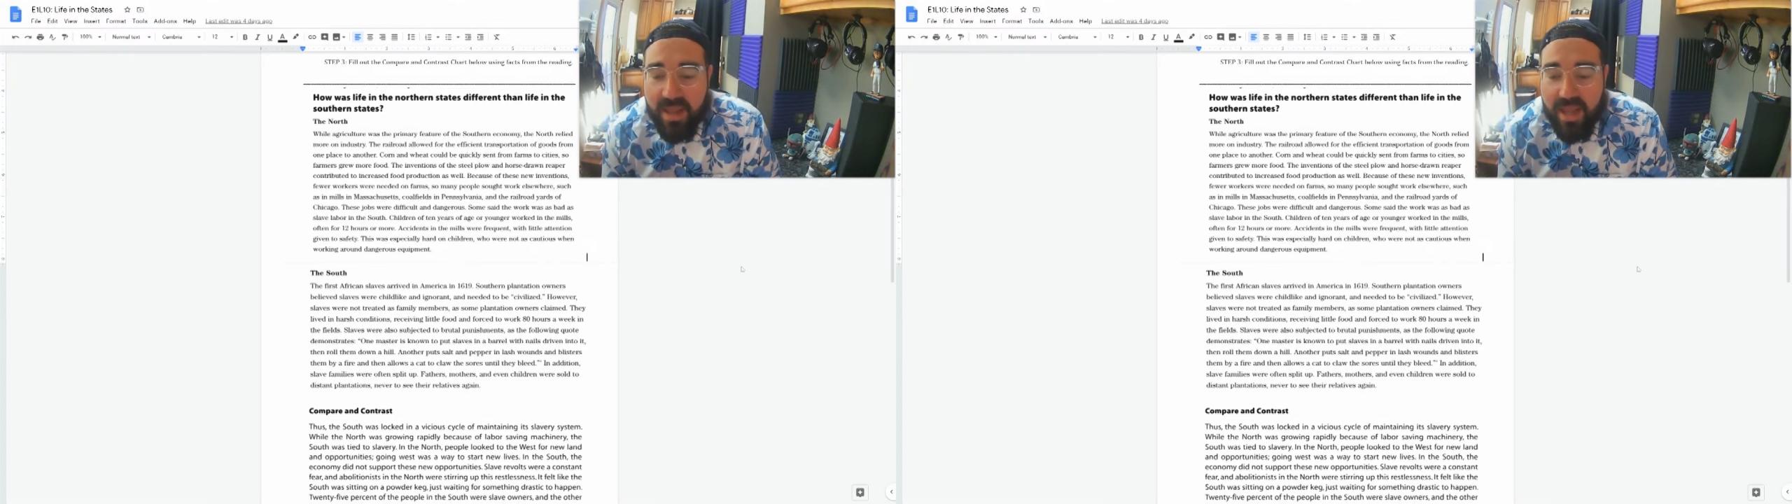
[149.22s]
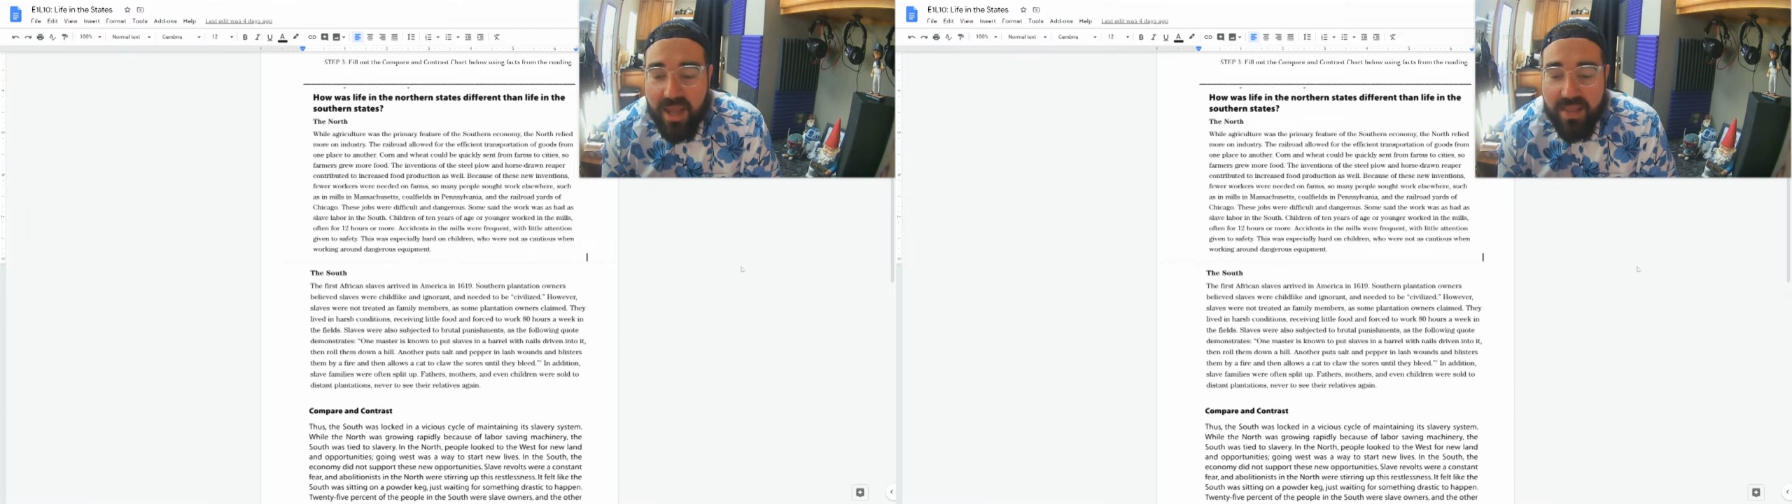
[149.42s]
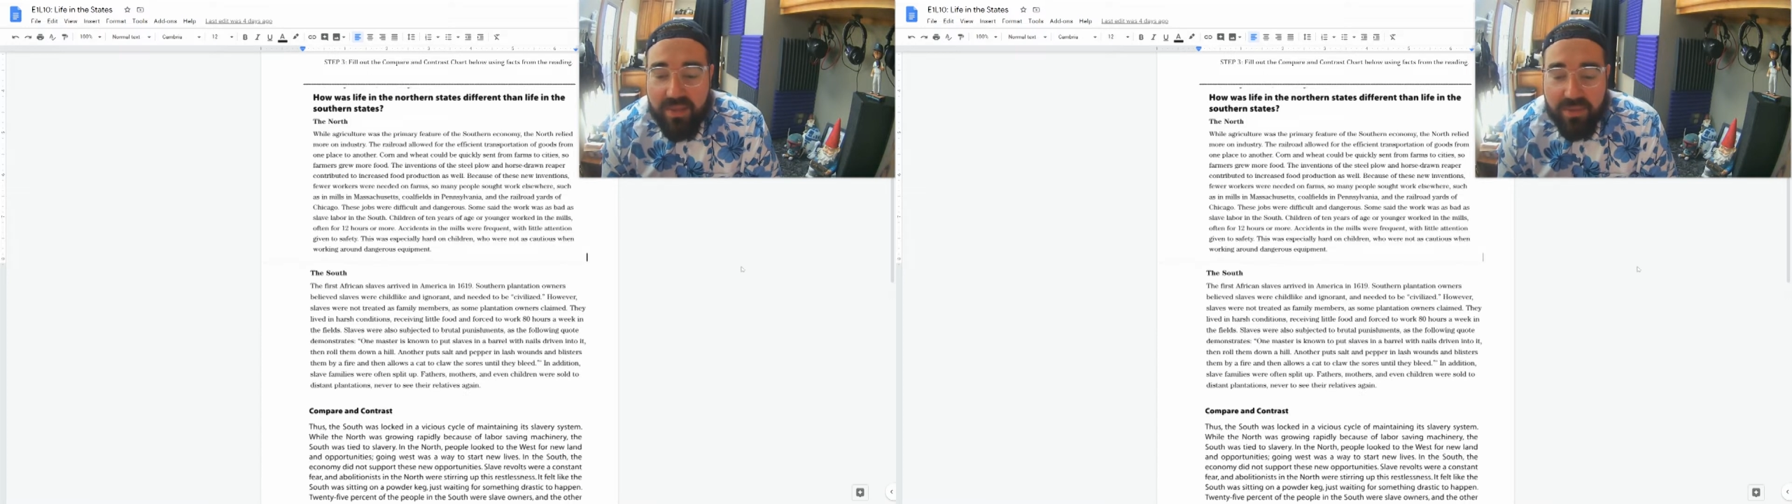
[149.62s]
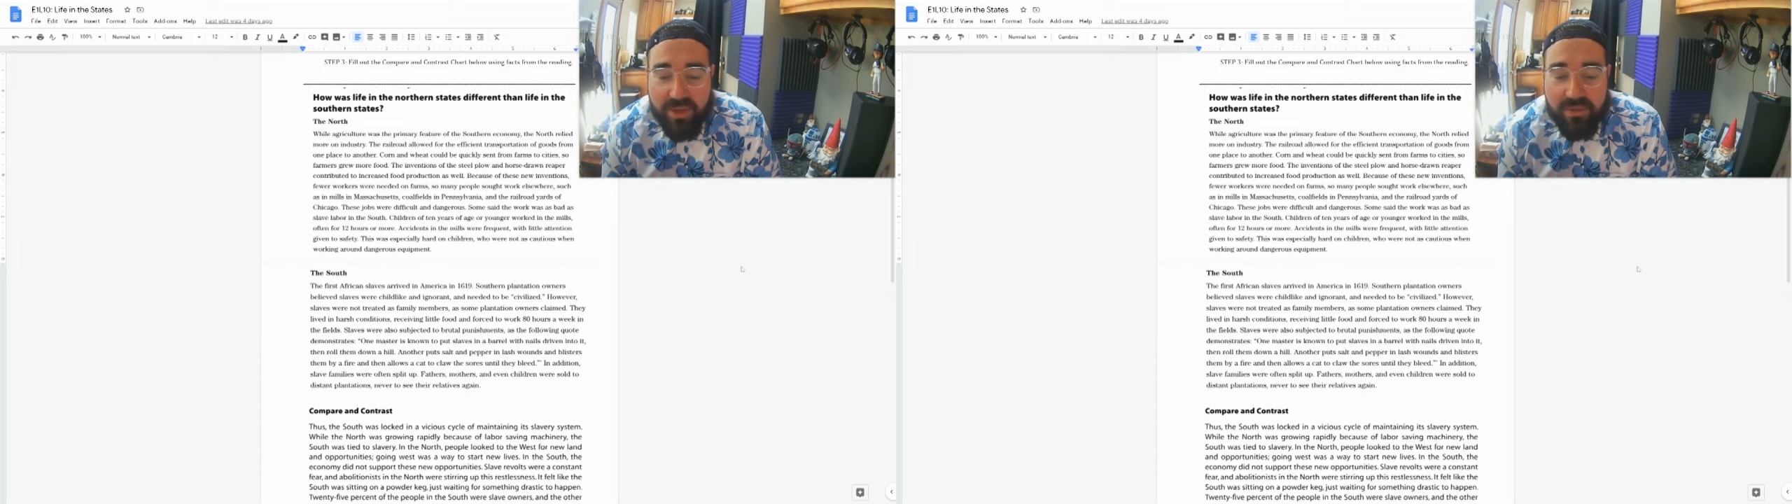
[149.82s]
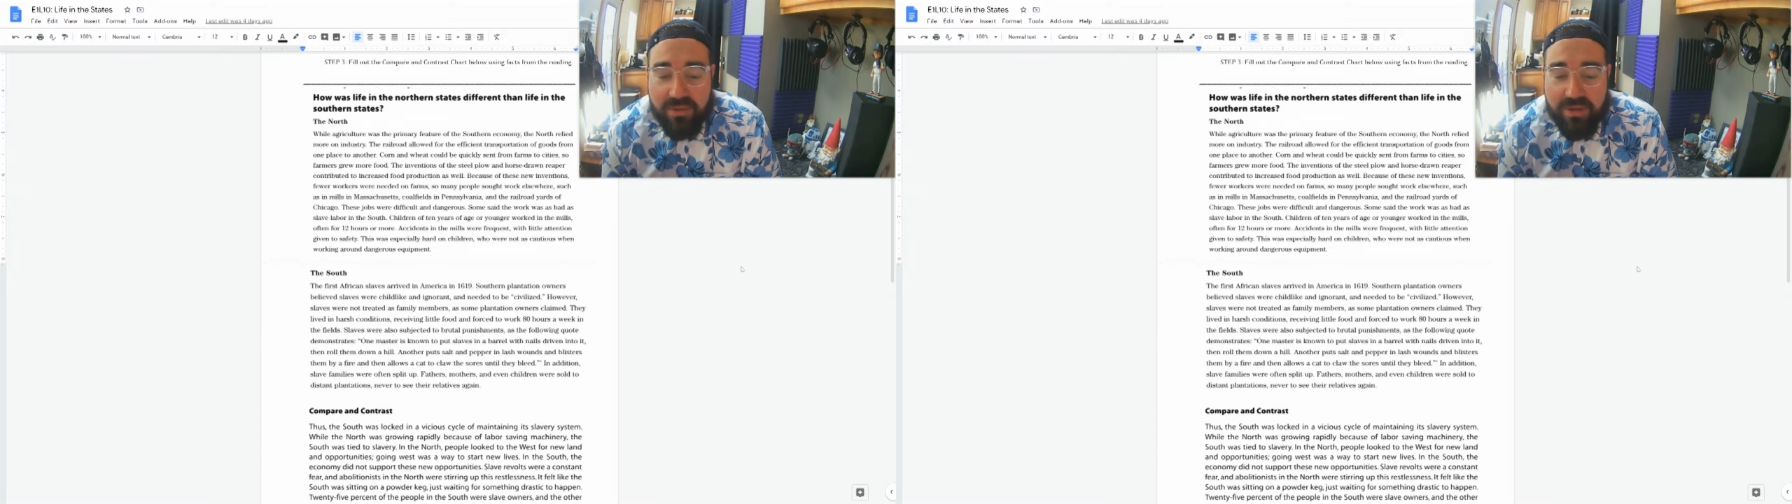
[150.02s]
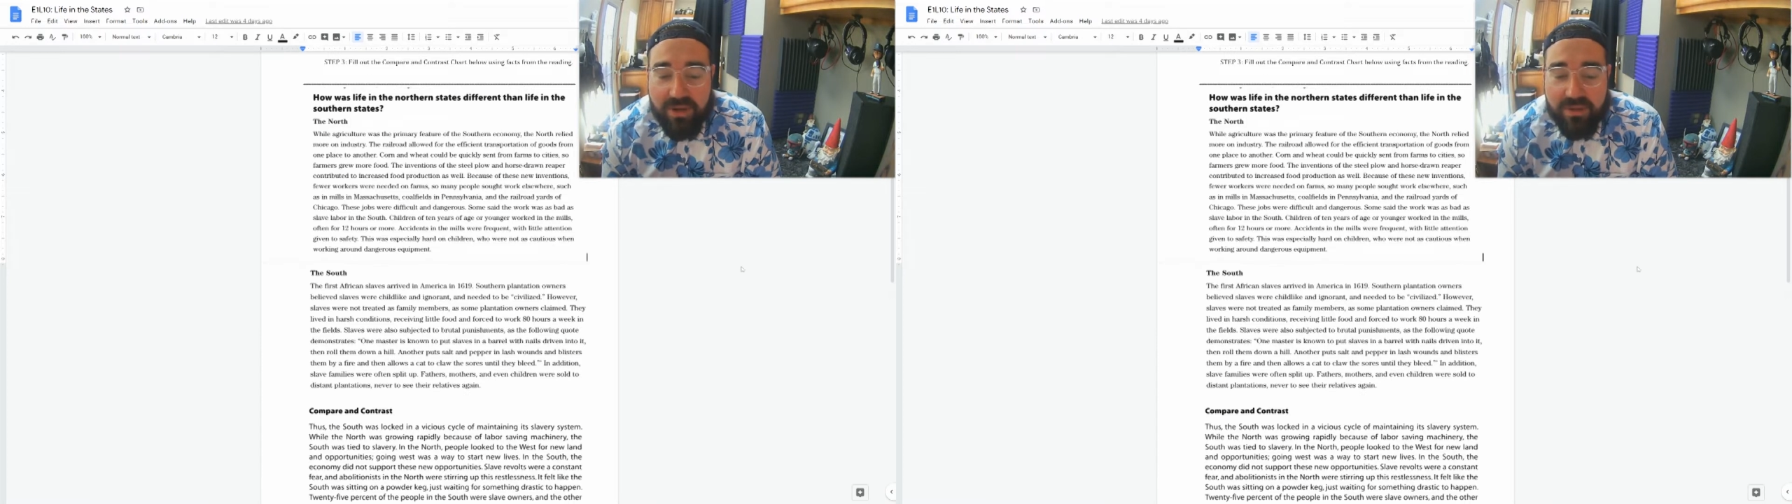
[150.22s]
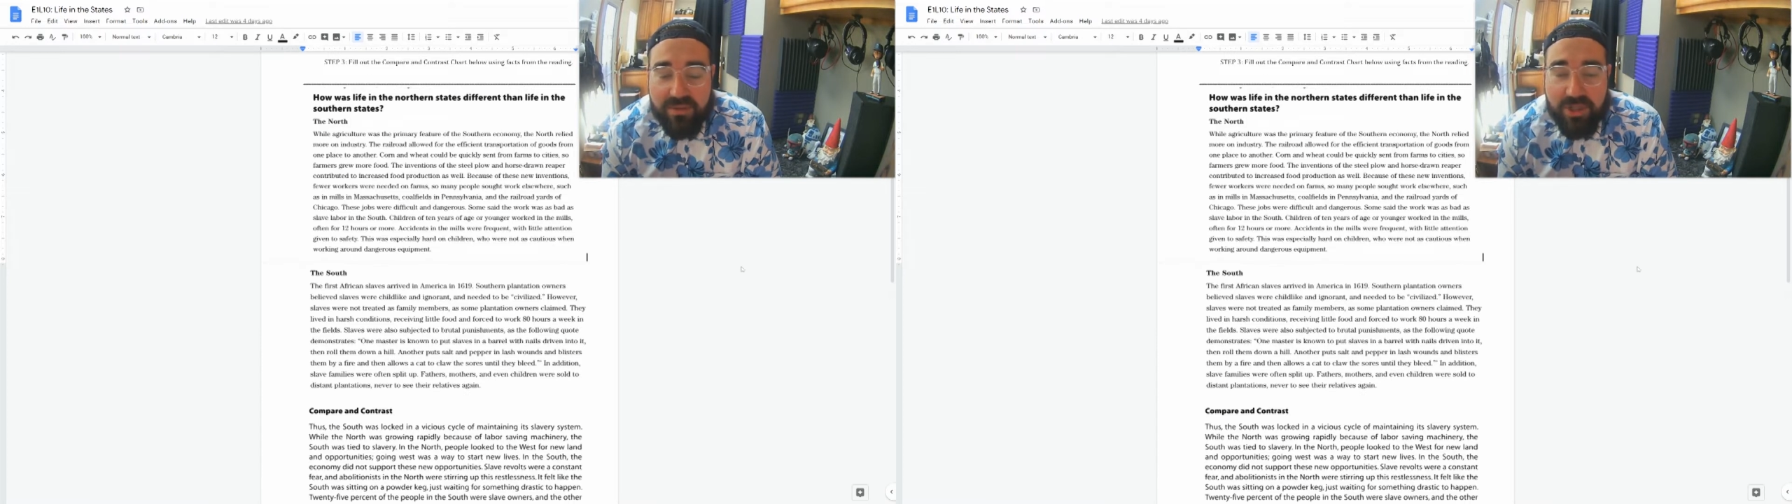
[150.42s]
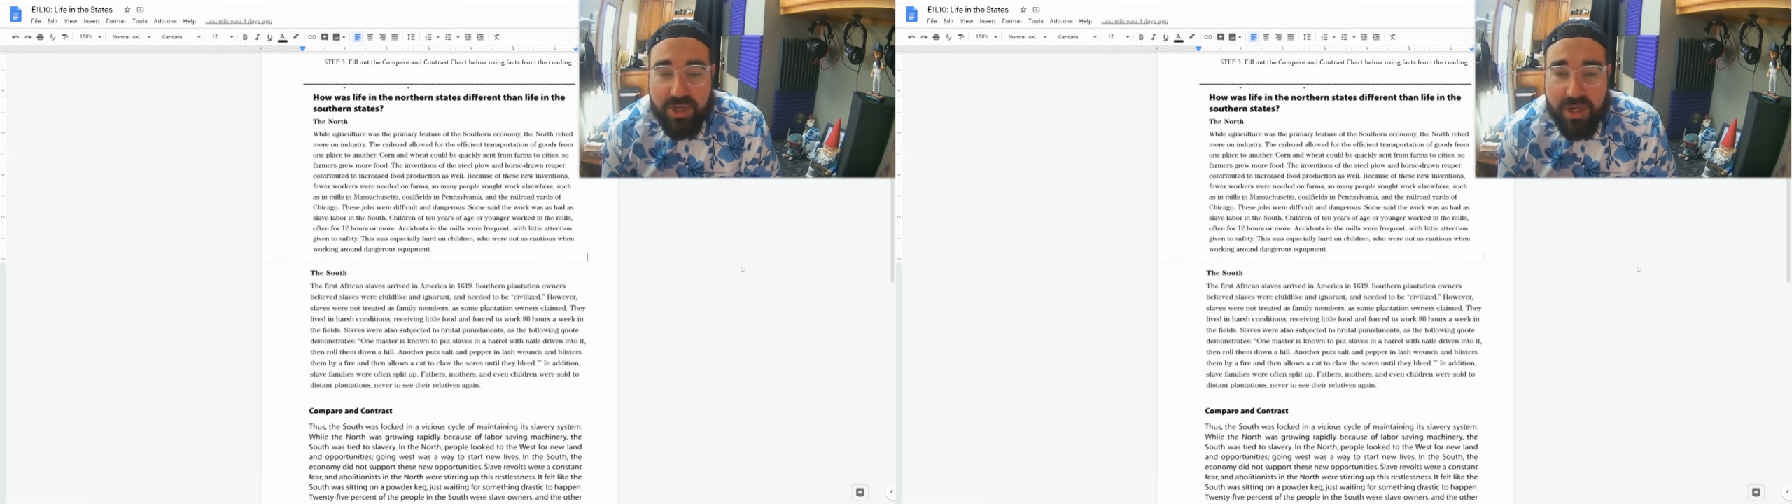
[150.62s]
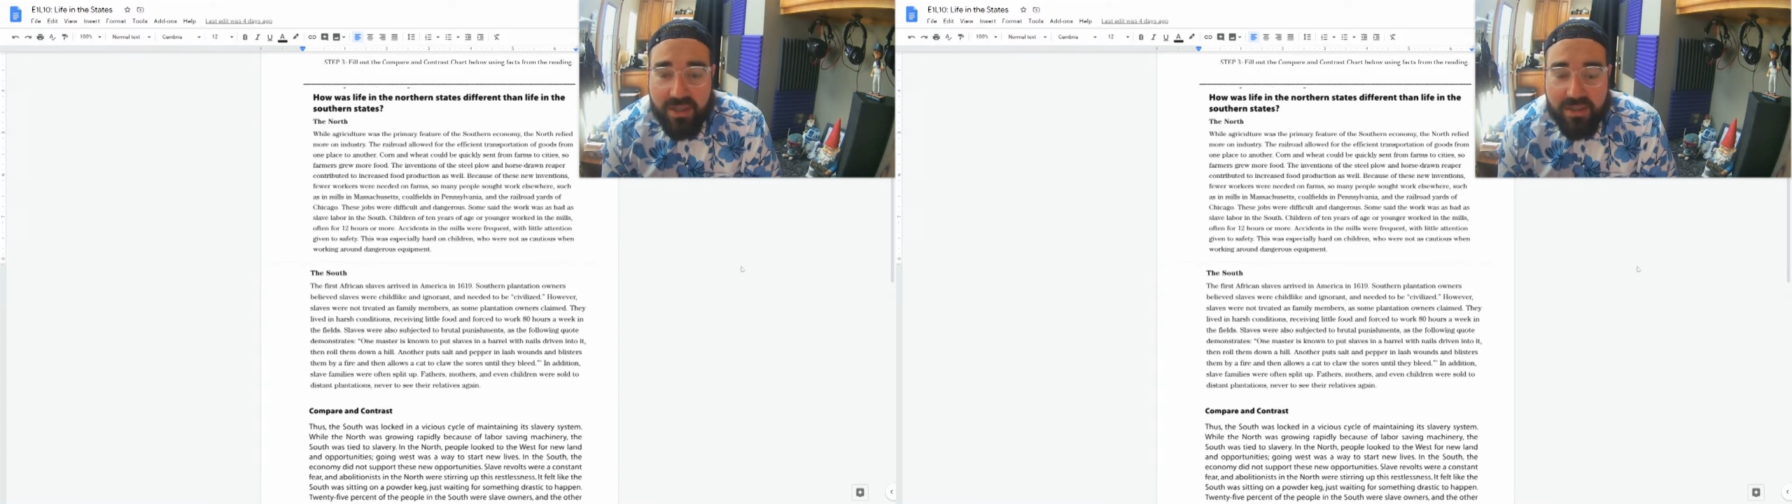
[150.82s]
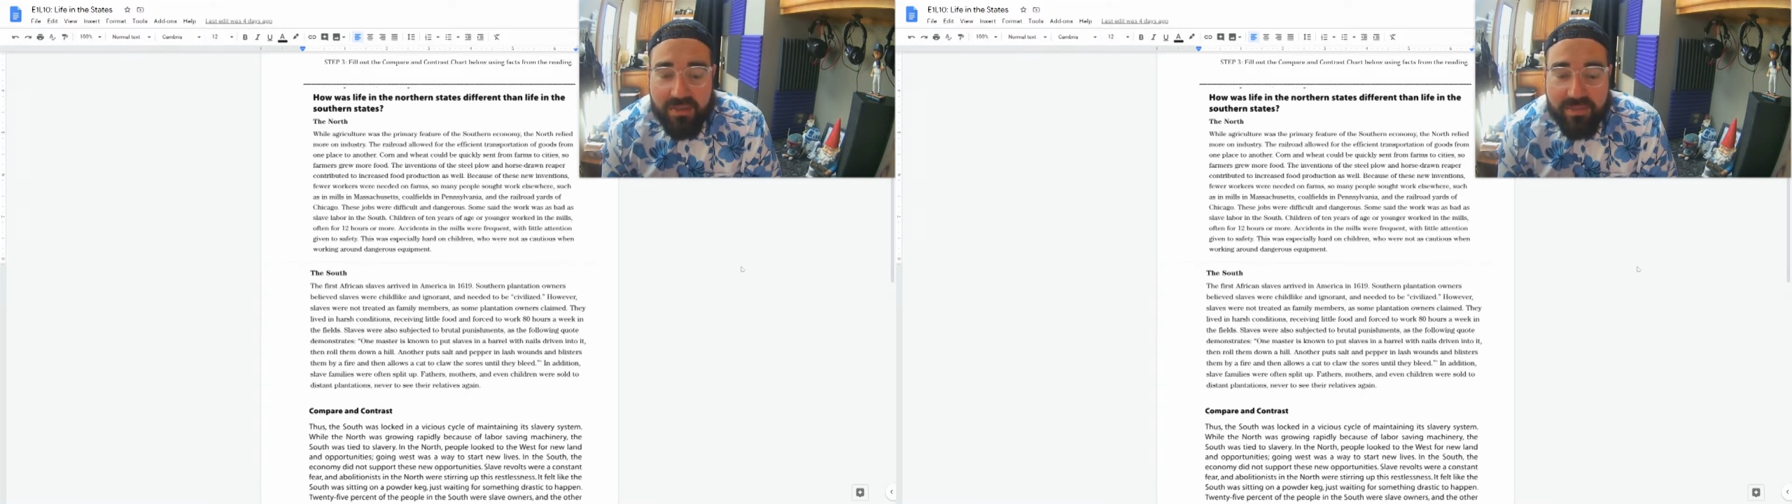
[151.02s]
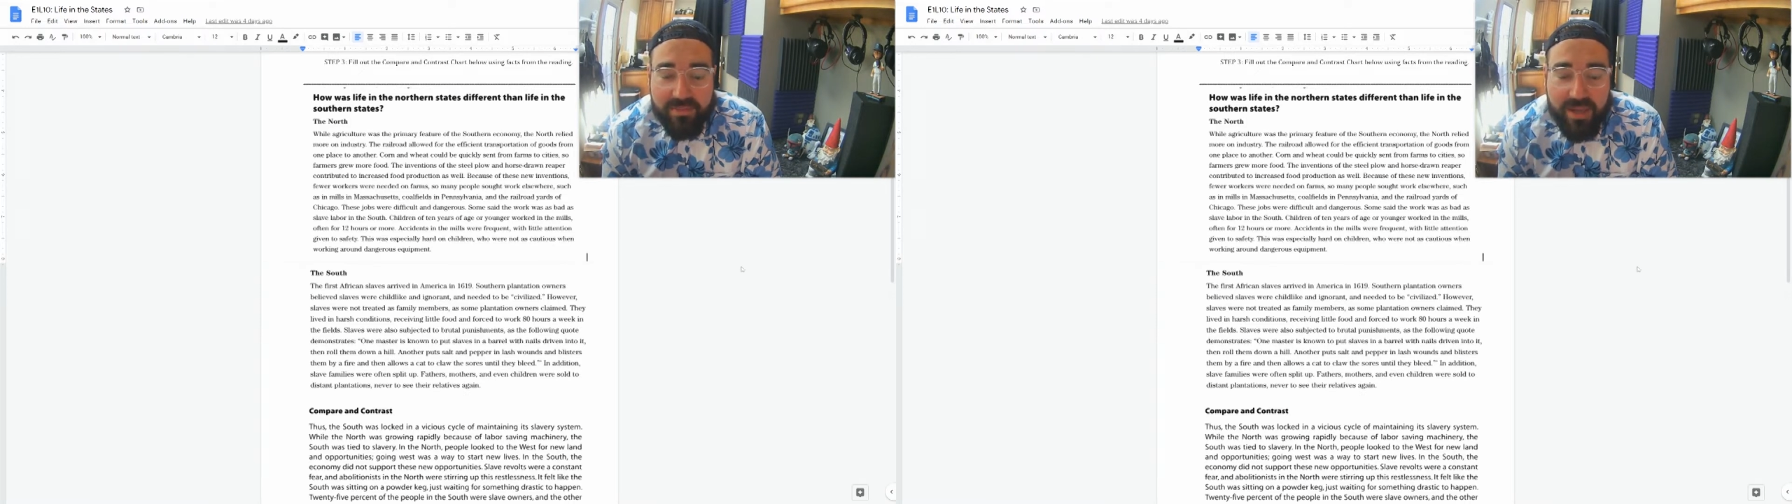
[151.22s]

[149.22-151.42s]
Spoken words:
And the railroad yards of Chicago.